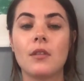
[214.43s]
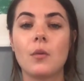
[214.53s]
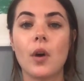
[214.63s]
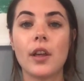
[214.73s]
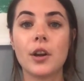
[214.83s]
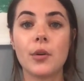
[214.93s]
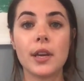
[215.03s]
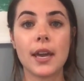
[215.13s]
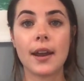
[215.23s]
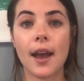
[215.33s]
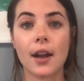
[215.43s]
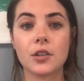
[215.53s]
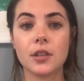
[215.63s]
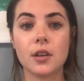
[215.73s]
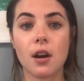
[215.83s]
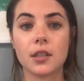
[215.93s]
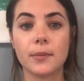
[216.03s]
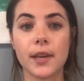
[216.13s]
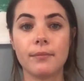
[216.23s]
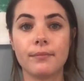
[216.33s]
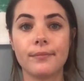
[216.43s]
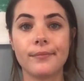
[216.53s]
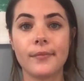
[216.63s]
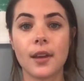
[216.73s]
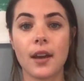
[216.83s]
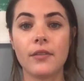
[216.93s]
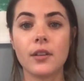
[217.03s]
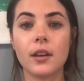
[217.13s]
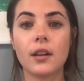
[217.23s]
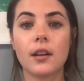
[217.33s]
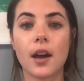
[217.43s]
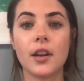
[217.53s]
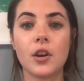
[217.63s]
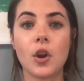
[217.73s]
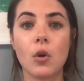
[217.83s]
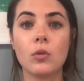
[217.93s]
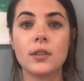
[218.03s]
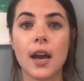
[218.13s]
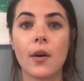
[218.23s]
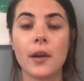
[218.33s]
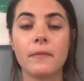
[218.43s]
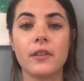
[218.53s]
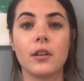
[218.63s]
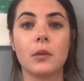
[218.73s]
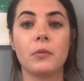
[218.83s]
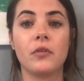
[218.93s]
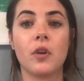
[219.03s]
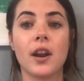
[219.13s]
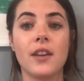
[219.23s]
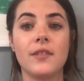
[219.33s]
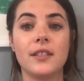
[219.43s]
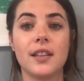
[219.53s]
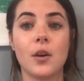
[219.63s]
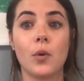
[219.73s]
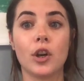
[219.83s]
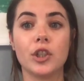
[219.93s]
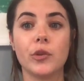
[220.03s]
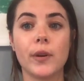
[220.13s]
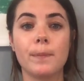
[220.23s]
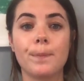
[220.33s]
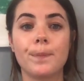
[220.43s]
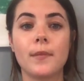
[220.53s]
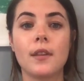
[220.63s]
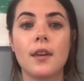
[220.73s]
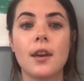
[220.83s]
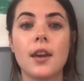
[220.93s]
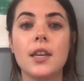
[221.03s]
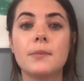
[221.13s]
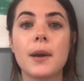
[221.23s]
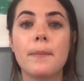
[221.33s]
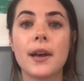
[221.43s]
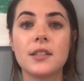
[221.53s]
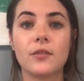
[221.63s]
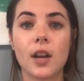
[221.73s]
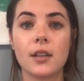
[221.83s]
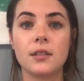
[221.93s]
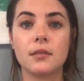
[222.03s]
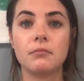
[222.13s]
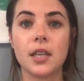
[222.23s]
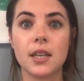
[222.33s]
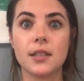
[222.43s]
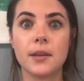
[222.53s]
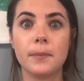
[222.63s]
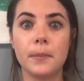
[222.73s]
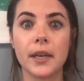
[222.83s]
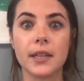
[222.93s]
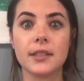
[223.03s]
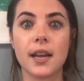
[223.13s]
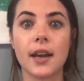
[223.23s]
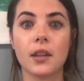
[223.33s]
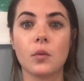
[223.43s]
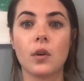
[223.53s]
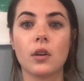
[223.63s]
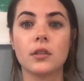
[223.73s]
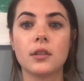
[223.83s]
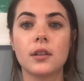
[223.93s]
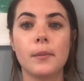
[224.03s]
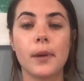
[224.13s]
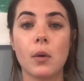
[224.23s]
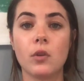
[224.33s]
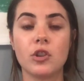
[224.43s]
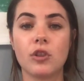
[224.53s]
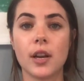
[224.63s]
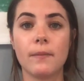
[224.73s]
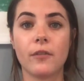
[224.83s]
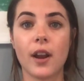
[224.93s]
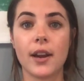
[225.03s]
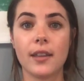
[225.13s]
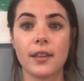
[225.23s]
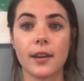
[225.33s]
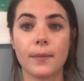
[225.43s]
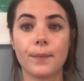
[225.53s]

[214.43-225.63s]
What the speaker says: While I know he can't actually talk to me, I feel like Cuddy knows how I'm feeling before I even say a word to him. He's my best friend, and he's the biggest nag in the world, but I wouldn't trade him for anything.